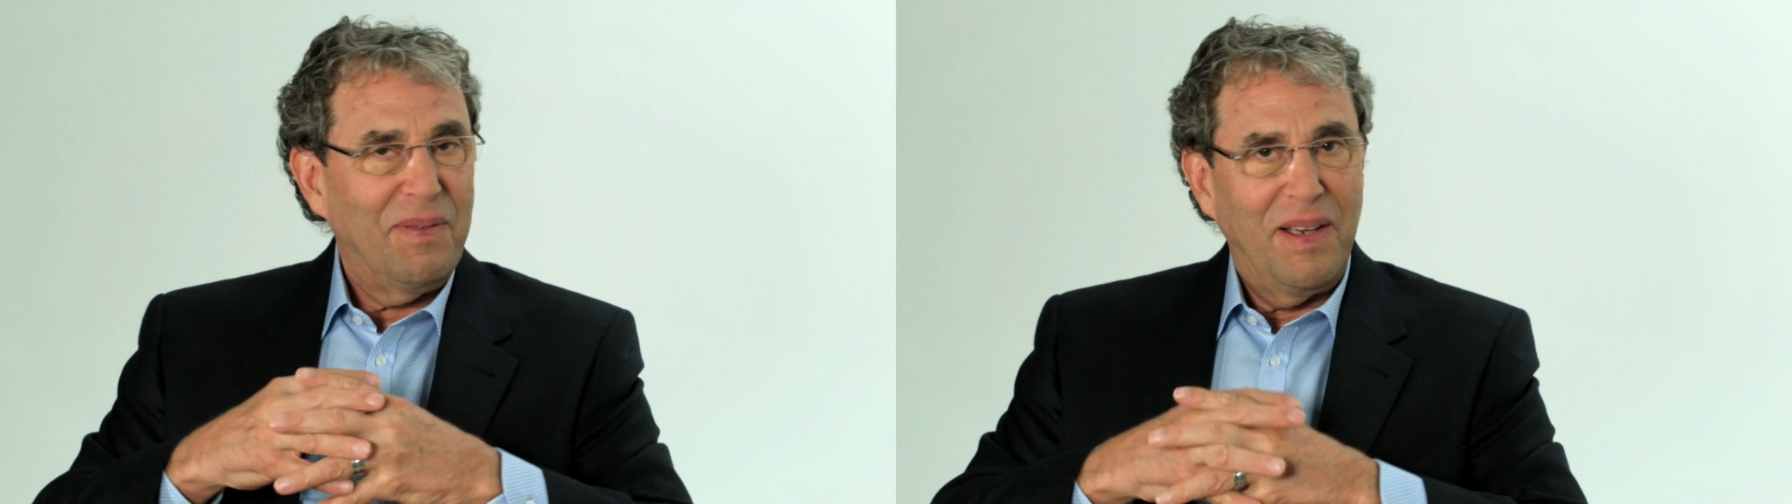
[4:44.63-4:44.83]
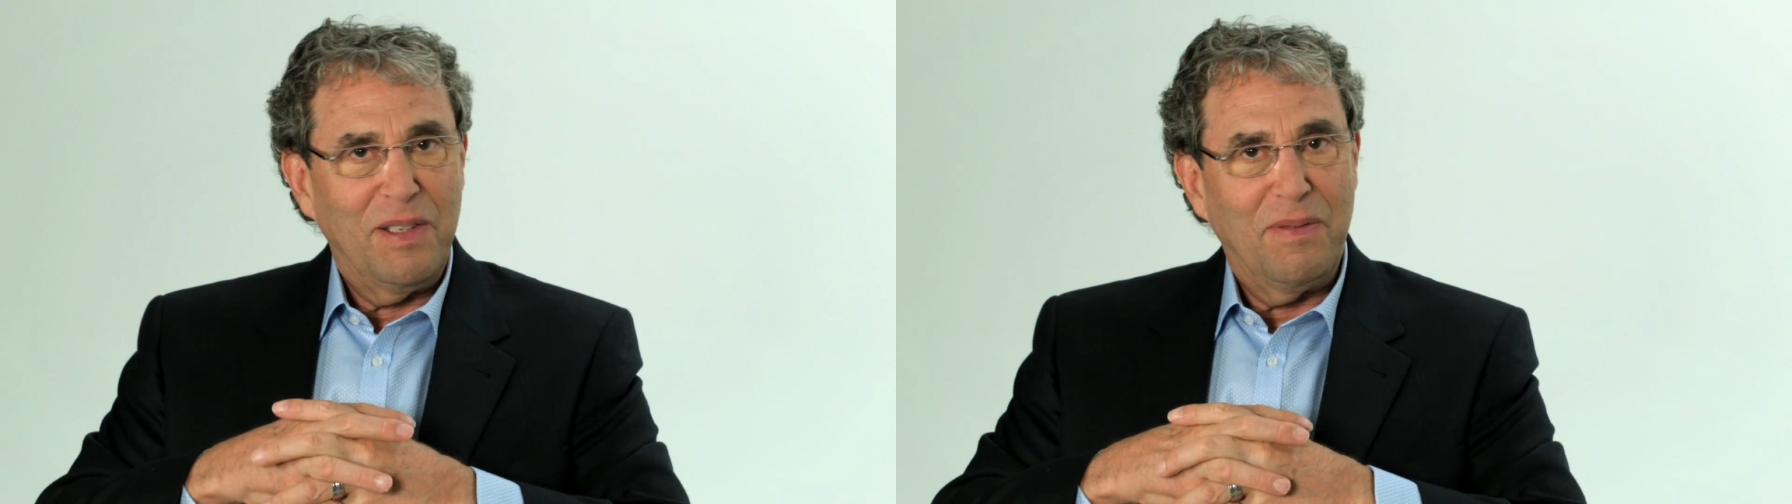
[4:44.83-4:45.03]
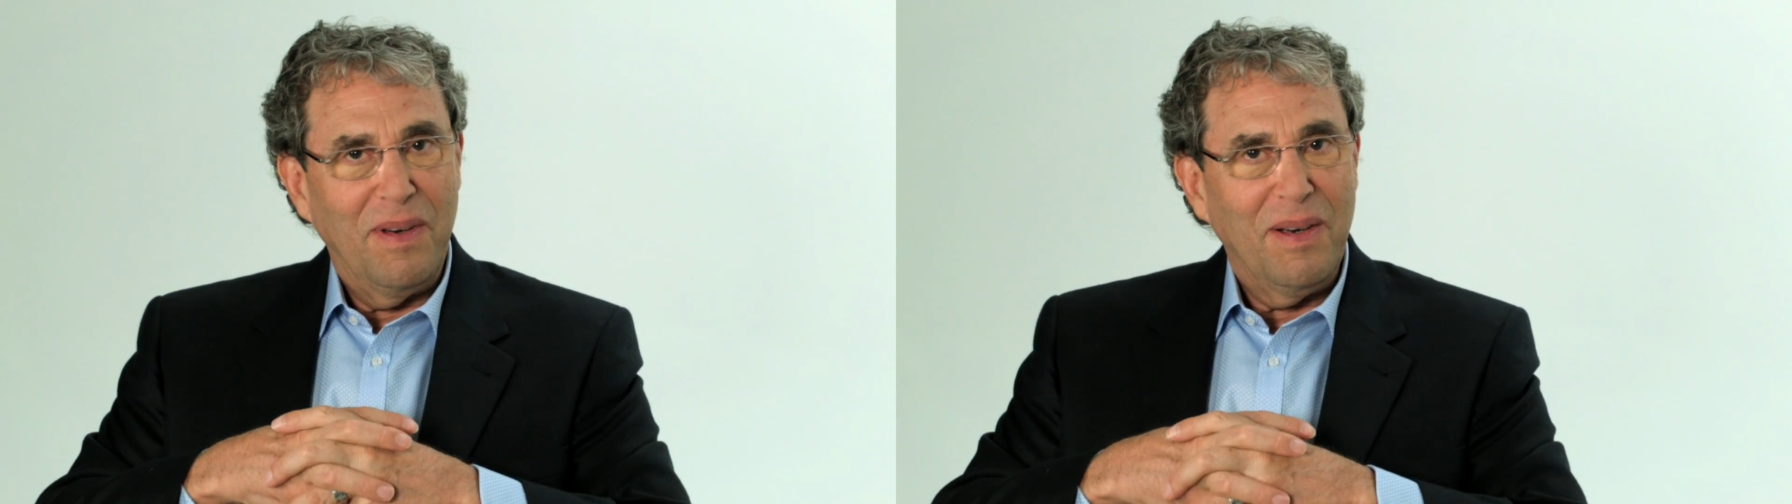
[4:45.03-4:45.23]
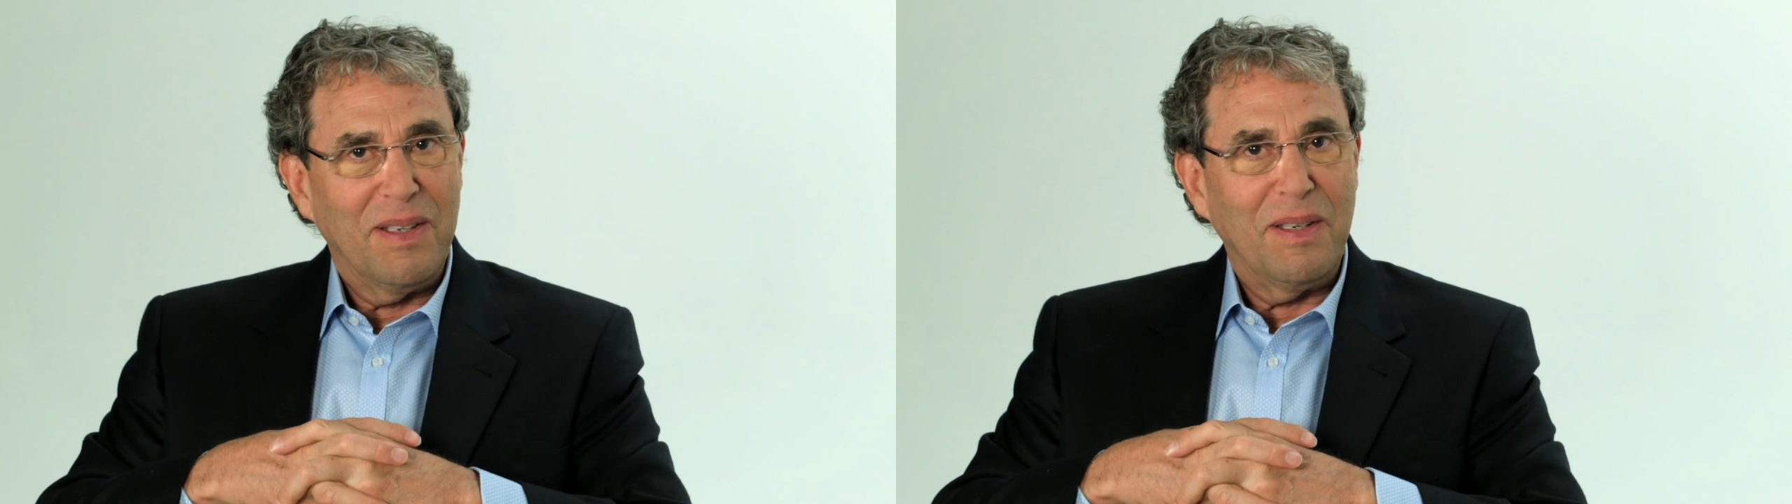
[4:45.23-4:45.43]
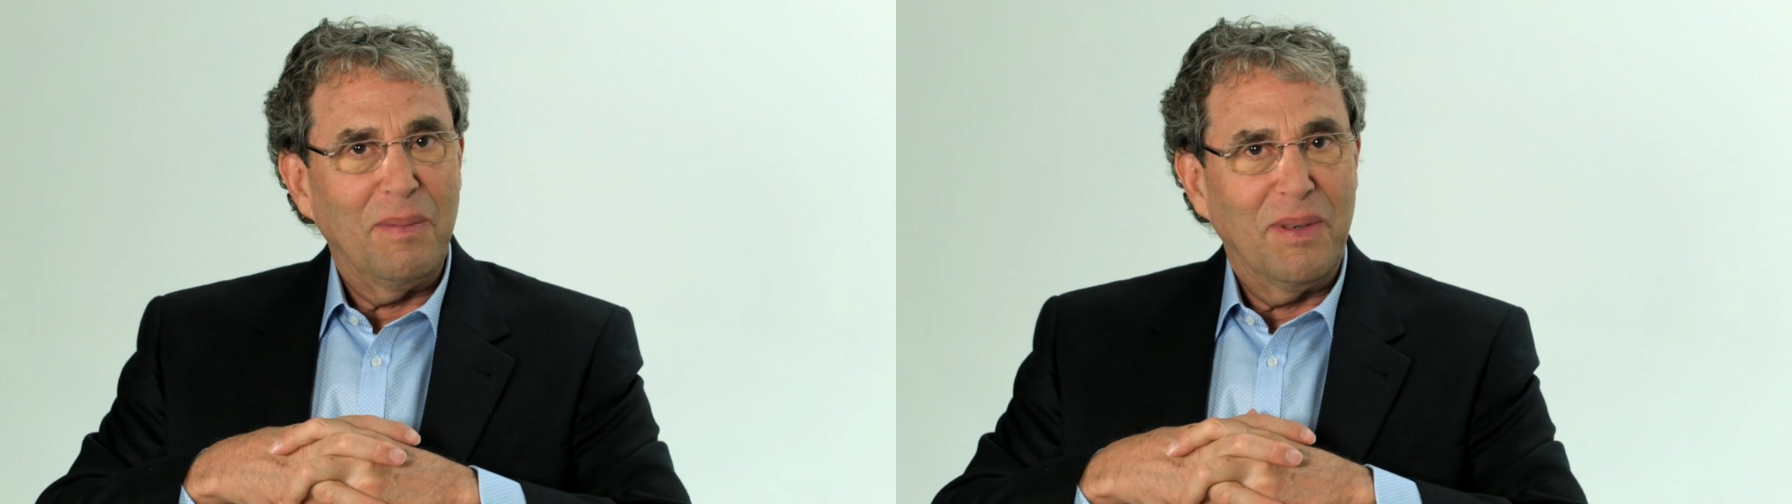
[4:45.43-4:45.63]
face very
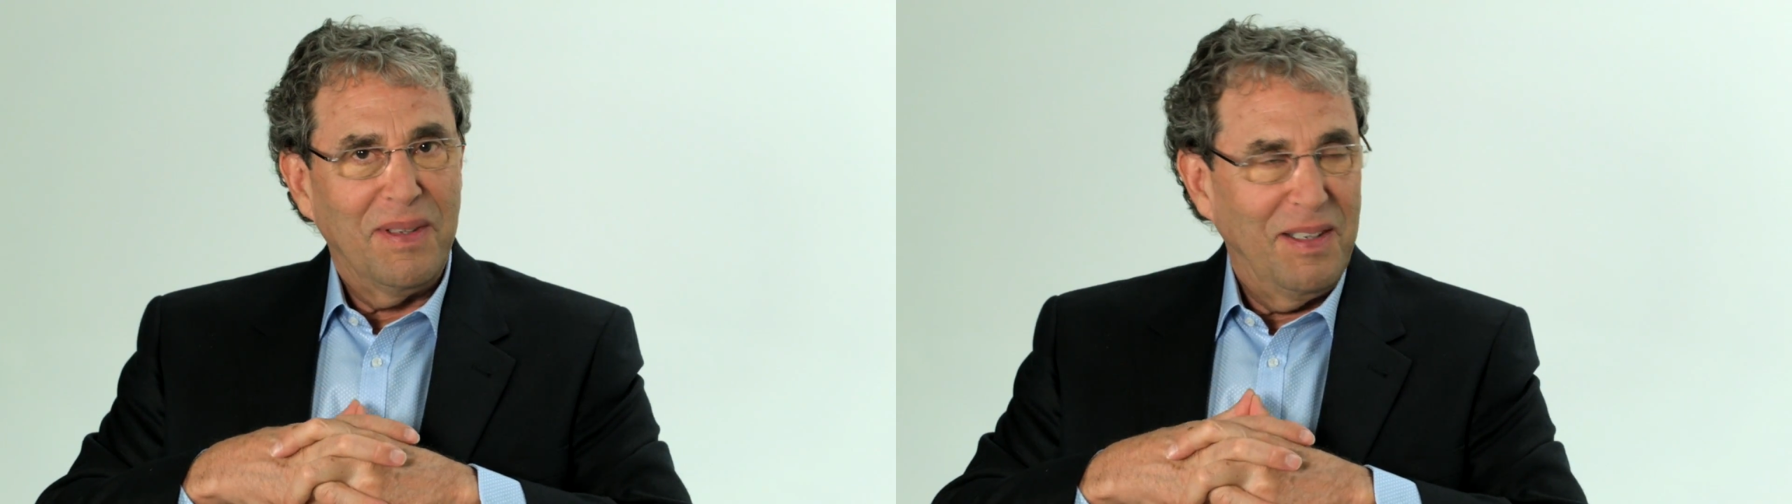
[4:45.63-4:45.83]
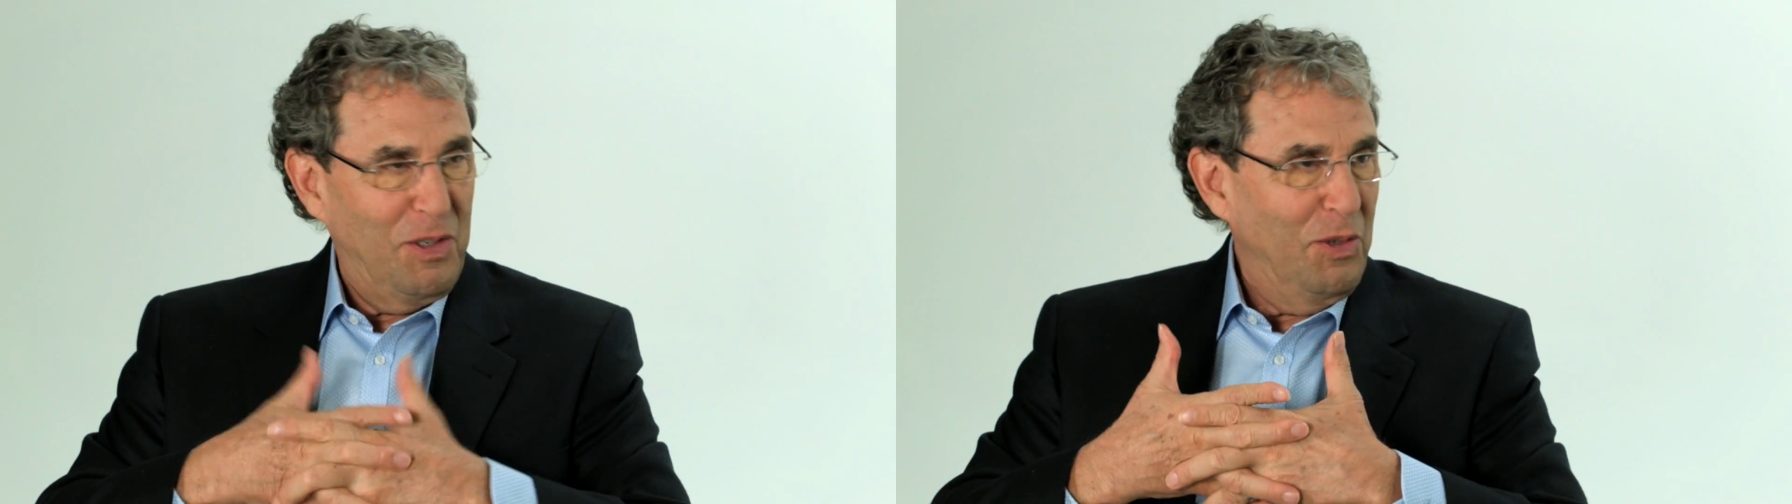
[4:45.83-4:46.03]
similar things.